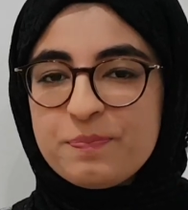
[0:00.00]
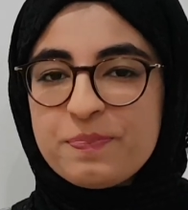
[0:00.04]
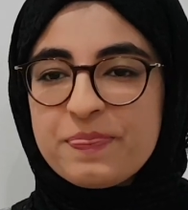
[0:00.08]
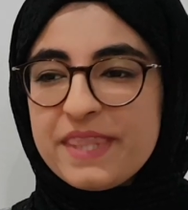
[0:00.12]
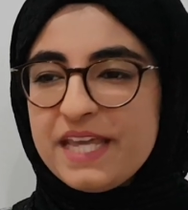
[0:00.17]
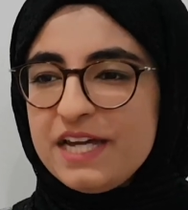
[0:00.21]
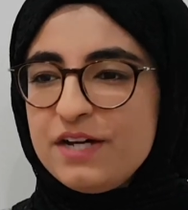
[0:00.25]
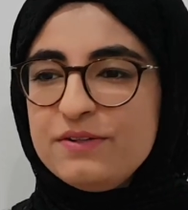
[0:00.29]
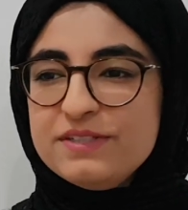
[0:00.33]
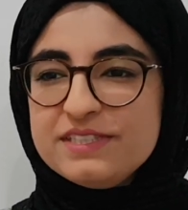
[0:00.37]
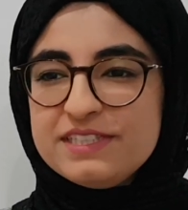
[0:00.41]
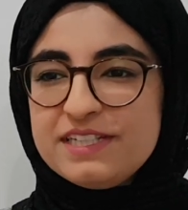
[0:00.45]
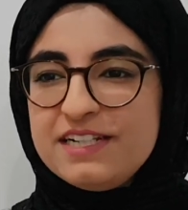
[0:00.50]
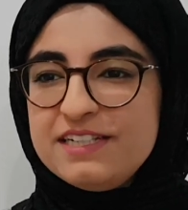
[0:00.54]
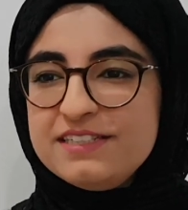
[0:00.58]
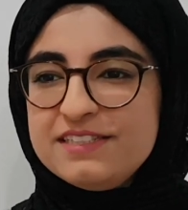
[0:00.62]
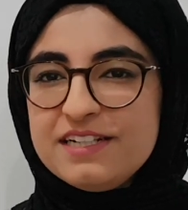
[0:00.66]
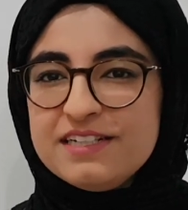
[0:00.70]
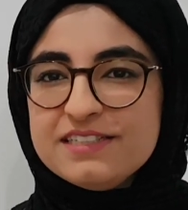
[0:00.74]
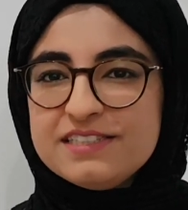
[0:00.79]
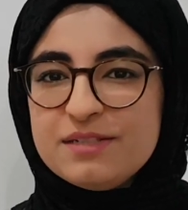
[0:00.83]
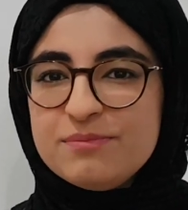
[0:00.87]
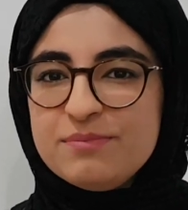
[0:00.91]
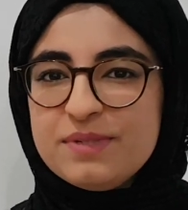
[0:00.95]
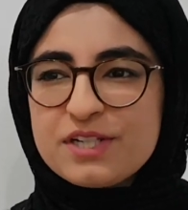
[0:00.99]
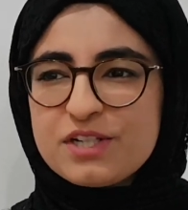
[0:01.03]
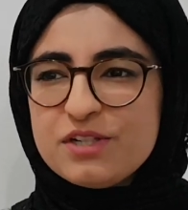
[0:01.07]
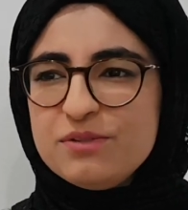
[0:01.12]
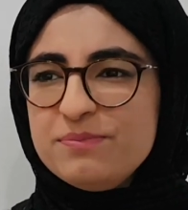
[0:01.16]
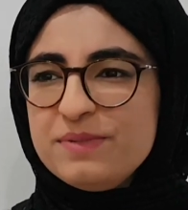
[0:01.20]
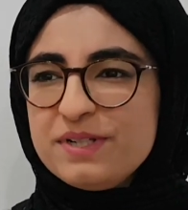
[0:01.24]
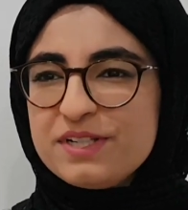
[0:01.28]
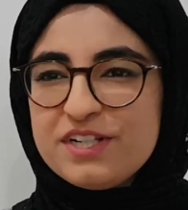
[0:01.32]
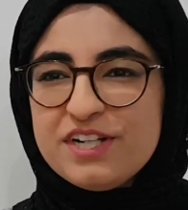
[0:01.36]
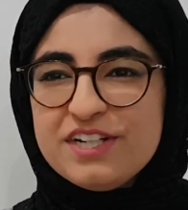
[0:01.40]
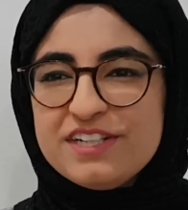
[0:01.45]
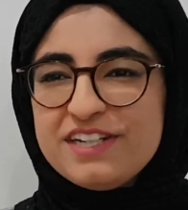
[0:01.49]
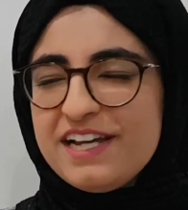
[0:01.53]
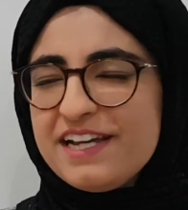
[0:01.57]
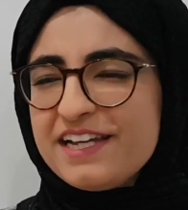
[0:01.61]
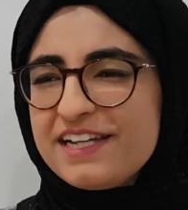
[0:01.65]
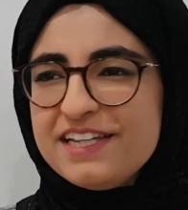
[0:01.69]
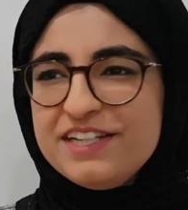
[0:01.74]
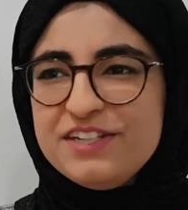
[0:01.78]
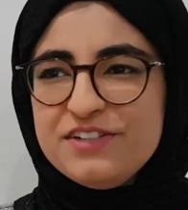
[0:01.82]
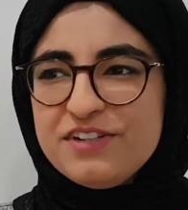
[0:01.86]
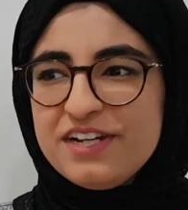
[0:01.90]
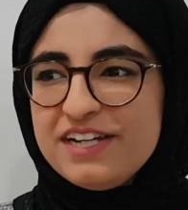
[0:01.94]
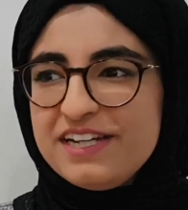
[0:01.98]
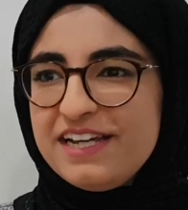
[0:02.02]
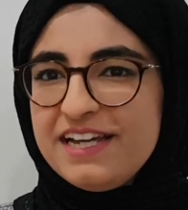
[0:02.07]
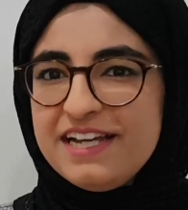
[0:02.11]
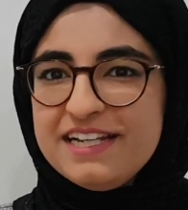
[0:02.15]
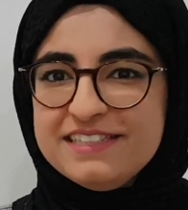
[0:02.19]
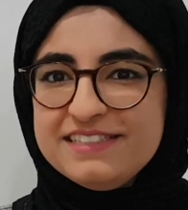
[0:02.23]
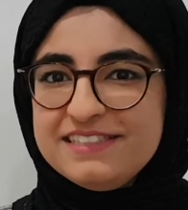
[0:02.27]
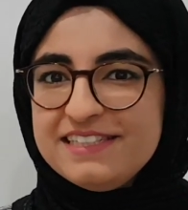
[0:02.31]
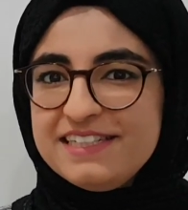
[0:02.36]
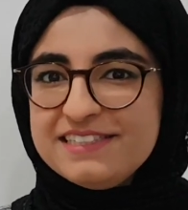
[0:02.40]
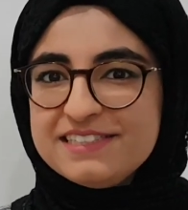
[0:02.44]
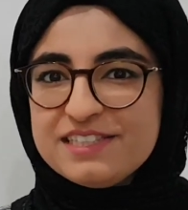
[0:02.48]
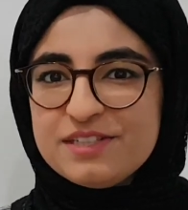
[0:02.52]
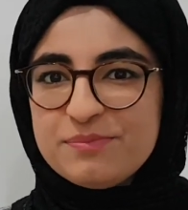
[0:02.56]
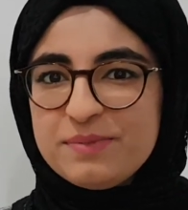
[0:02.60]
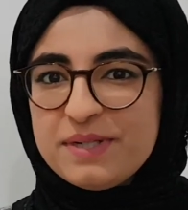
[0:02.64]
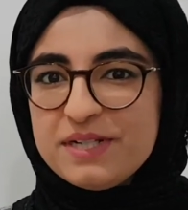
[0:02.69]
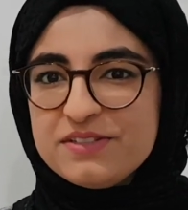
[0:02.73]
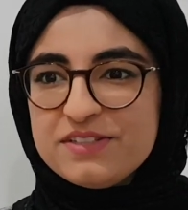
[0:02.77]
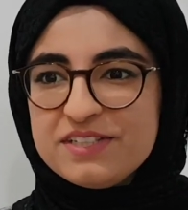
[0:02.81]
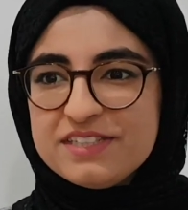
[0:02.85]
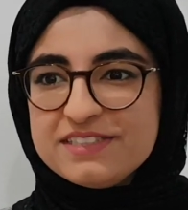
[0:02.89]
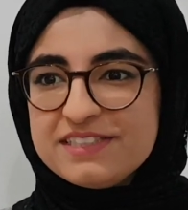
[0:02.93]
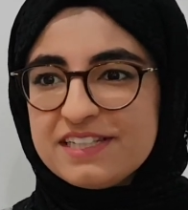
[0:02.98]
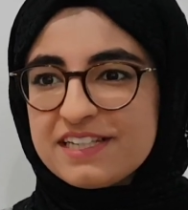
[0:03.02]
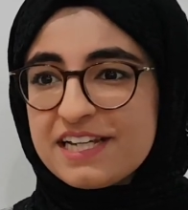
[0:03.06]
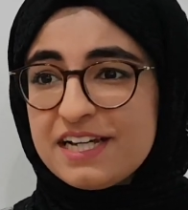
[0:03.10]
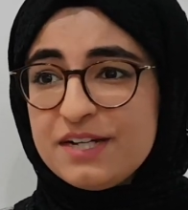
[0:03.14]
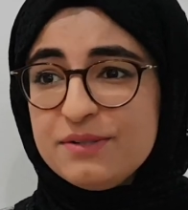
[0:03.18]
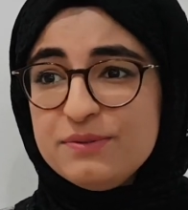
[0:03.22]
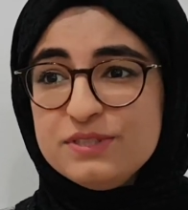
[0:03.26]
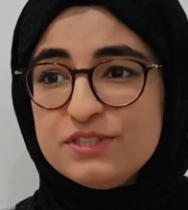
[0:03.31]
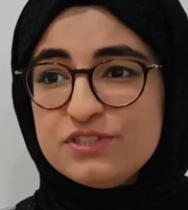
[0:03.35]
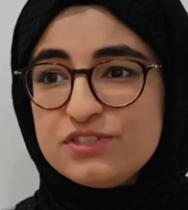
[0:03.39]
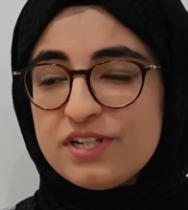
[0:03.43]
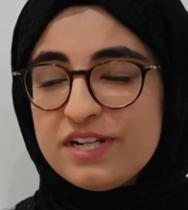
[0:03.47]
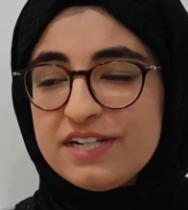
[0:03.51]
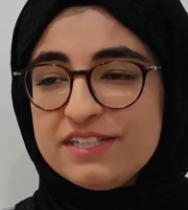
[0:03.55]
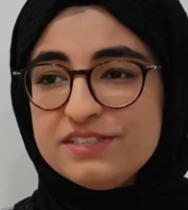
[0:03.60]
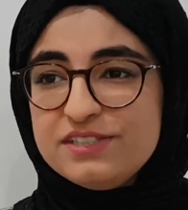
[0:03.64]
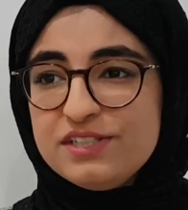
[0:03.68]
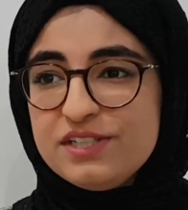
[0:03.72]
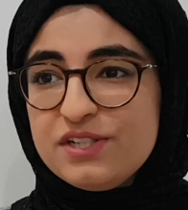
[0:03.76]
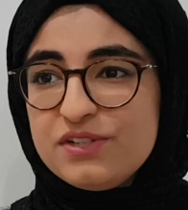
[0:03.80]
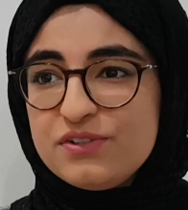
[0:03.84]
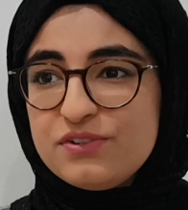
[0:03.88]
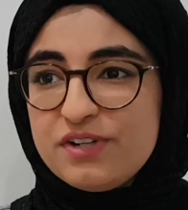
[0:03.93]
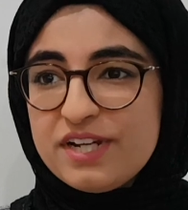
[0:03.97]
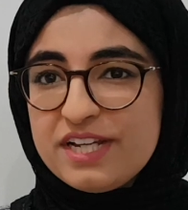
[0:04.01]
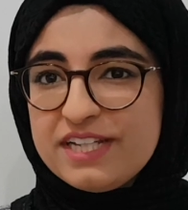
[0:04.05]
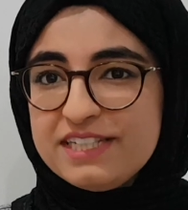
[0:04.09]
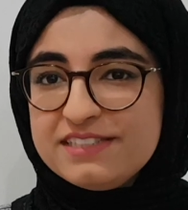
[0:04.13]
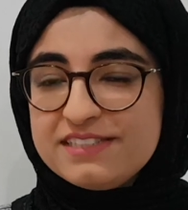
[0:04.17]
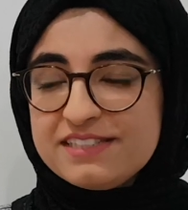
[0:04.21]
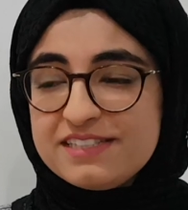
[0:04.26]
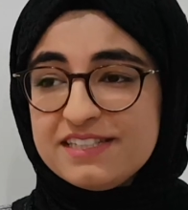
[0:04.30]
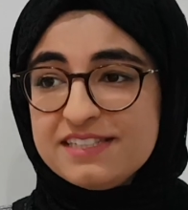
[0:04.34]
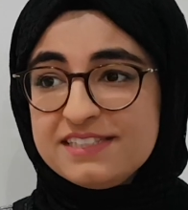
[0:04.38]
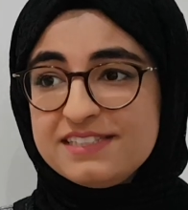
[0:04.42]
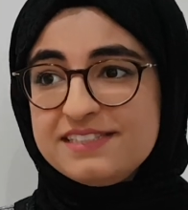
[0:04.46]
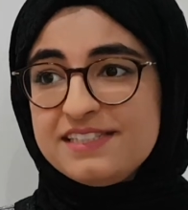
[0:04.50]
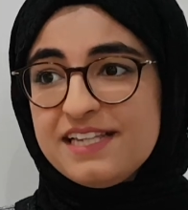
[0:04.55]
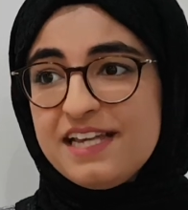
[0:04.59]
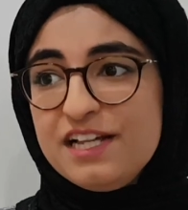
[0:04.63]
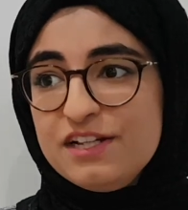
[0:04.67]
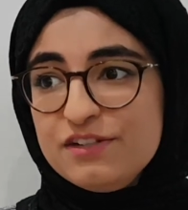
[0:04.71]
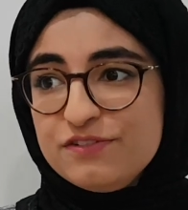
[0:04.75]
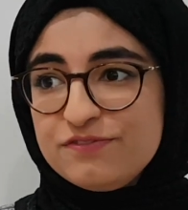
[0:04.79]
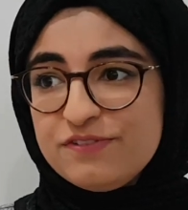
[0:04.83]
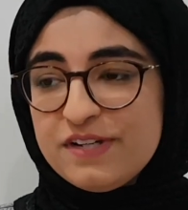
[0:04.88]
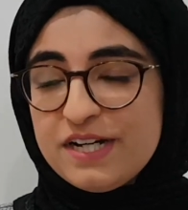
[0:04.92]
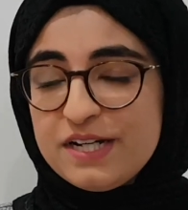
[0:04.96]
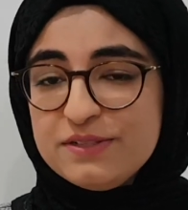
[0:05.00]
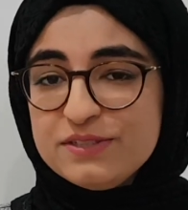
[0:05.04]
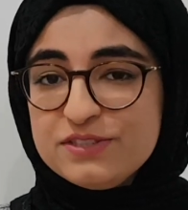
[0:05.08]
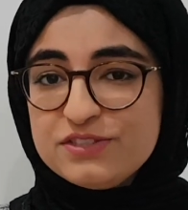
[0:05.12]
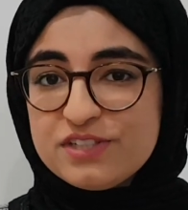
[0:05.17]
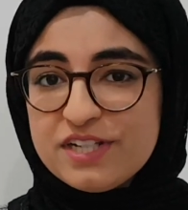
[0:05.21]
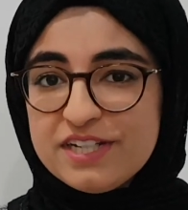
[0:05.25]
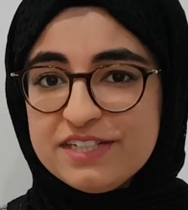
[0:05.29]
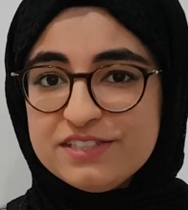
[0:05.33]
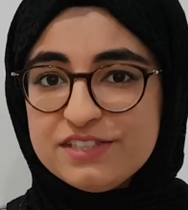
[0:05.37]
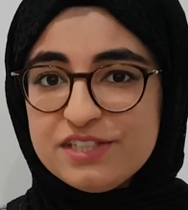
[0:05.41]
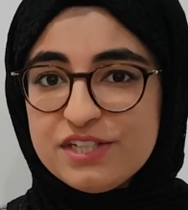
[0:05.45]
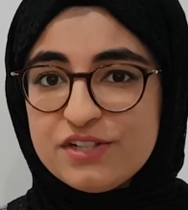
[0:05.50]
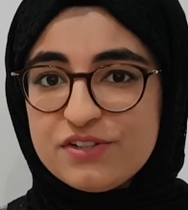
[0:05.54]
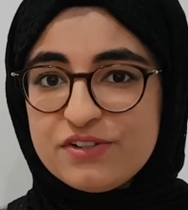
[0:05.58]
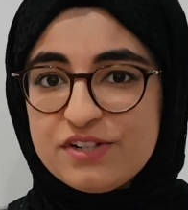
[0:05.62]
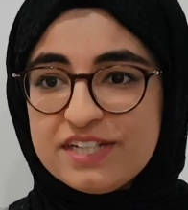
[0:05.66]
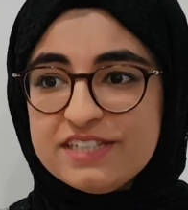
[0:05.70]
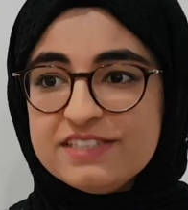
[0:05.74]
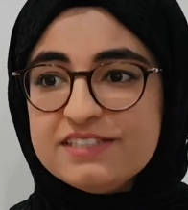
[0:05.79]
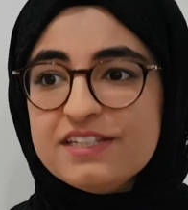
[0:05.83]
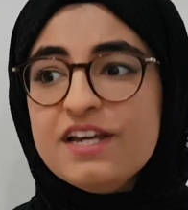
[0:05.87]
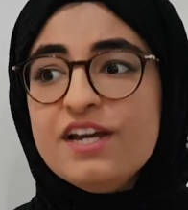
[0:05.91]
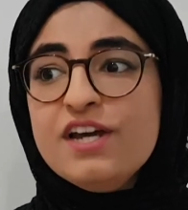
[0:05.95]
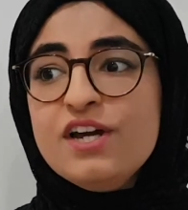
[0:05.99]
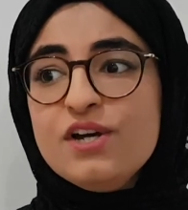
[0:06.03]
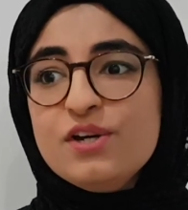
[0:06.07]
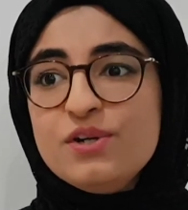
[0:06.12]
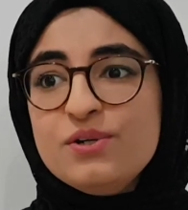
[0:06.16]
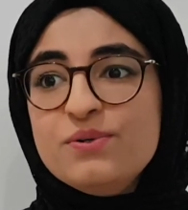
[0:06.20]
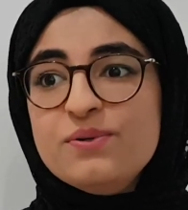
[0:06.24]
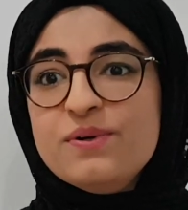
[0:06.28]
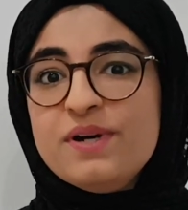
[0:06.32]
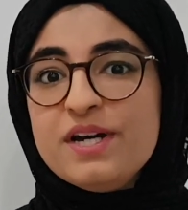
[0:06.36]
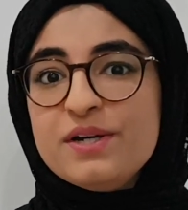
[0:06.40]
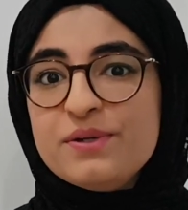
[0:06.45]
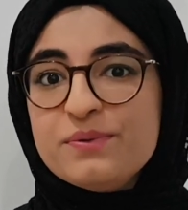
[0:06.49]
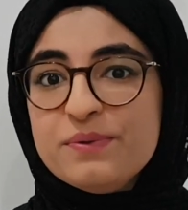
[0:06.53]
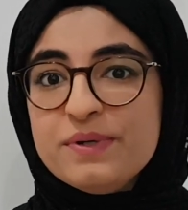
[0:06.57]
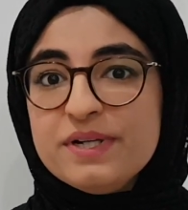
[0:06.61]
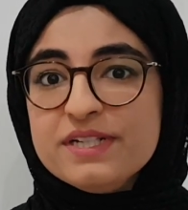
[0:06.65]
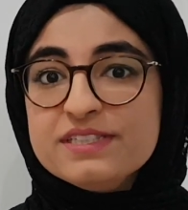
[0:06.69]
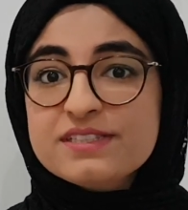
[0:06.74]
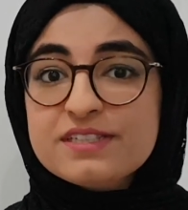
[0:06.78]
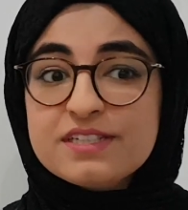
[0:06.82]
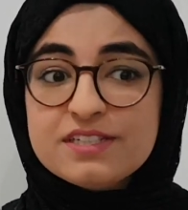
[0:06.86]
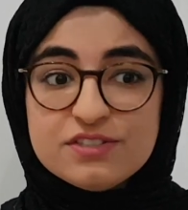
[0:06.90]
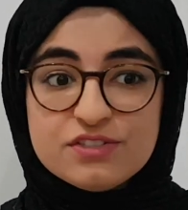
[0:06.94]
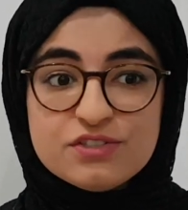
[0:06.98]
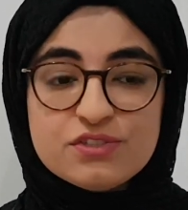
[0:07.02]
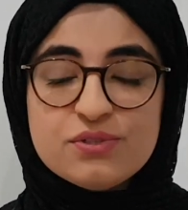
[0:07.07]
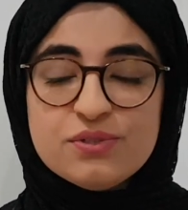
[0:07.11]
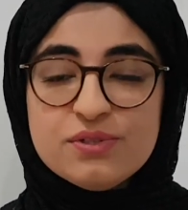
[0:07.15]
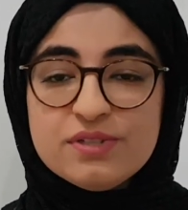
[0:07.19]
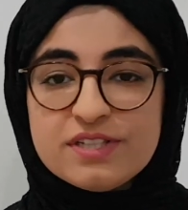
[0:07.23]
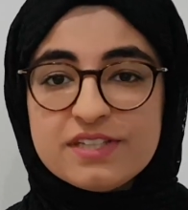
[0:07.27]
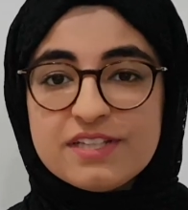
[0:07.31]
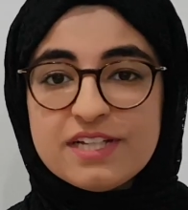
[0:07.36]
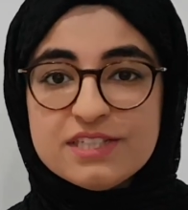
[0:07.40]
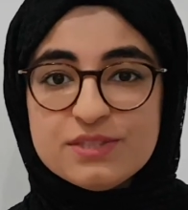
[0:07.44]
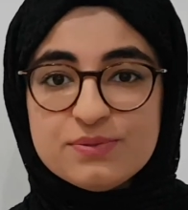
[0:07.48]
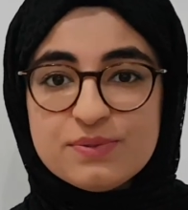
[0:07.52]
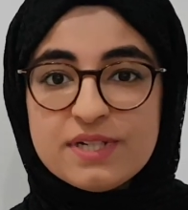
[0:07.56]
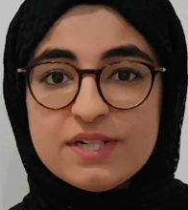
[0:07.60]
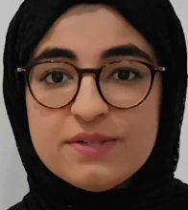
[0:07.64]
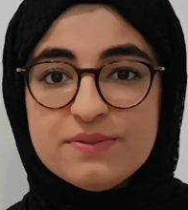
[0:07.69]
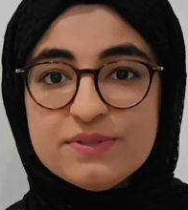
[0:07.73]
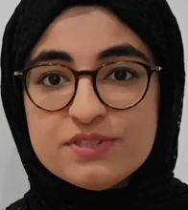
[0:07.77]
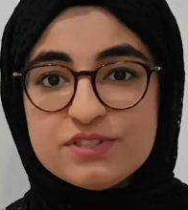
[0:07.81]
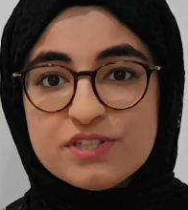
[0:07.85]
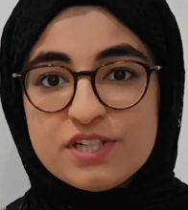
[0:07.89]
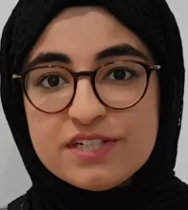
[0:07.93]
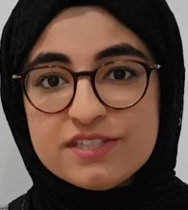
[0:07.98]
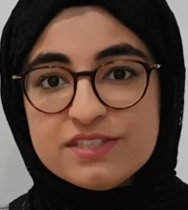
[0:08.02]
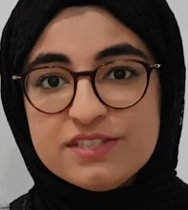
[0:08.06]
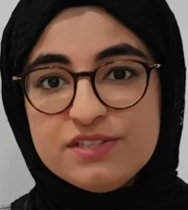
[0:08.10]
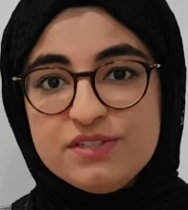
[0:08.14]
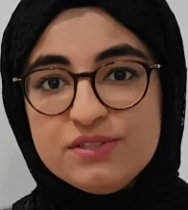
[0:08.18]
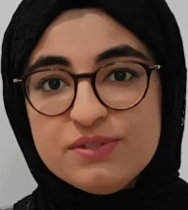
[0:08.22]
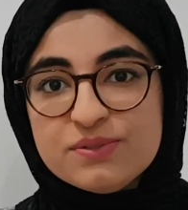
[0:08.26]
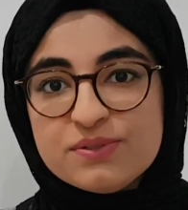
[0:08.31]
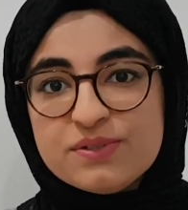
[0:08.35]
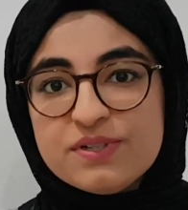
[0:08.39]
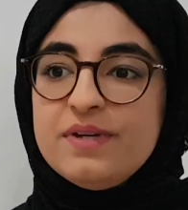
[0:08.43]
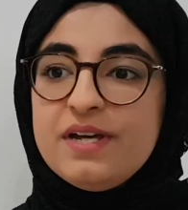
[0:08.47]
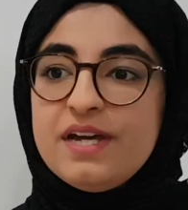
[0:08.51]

Now as an adult, I'm like, oh my god, I can write essays about this. I was trying to erase the self. I was trying to erase who I was. Because truly, that's what I was trying to do.